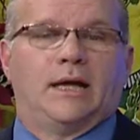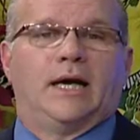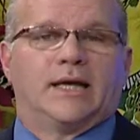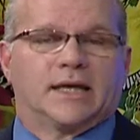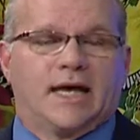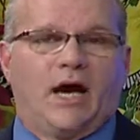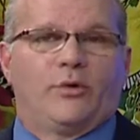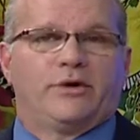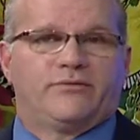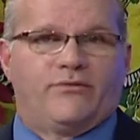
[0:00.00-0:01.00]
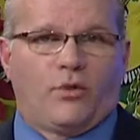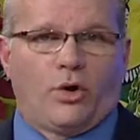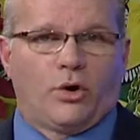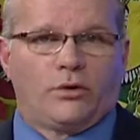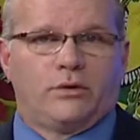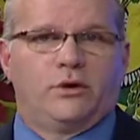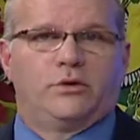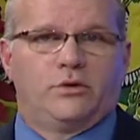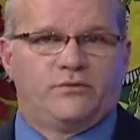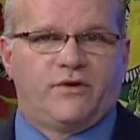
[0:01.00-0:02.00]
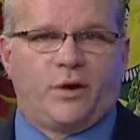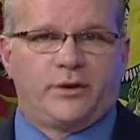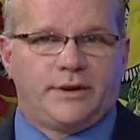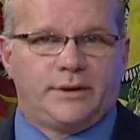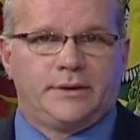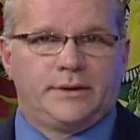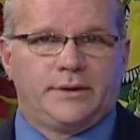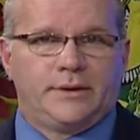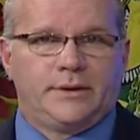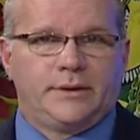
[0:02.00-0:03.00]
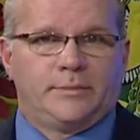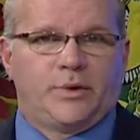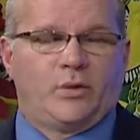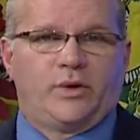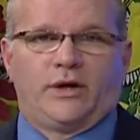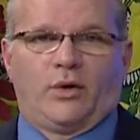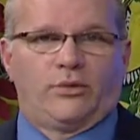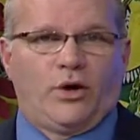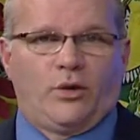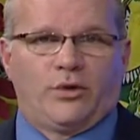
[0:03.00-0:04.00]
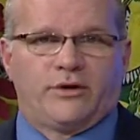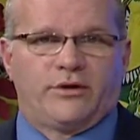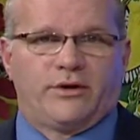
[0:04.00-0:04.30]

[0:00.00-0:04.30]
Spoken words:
unaccounted for who voted, but we don't know whether